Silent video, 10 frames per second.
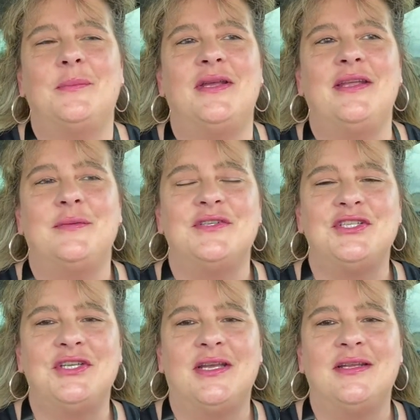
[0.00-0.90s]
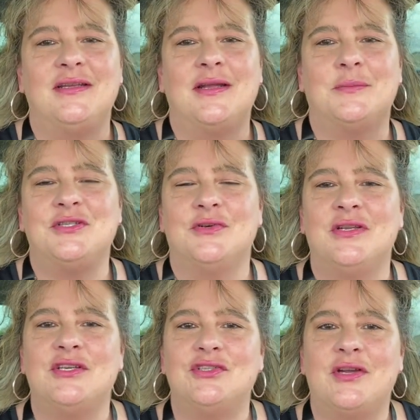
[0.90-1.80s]
my name is Shannon I'm a
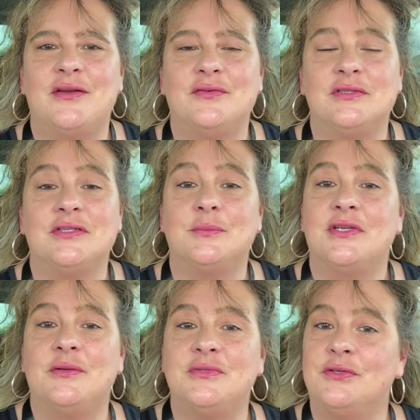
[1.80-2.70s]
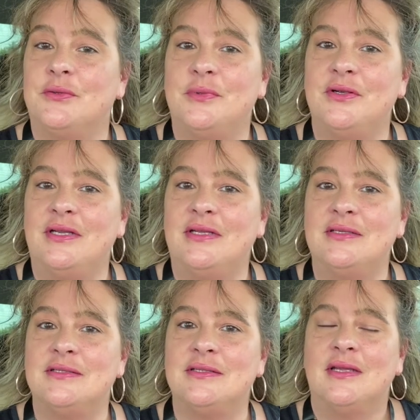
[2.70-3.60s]
DoorDash driver sometimes Uber
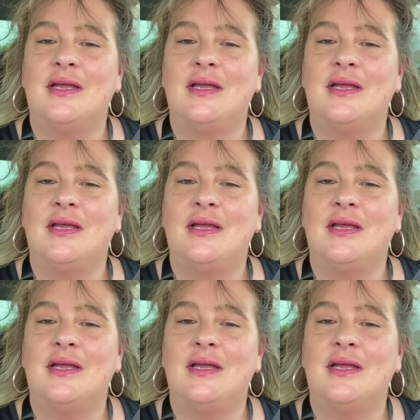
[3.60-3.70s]
Eats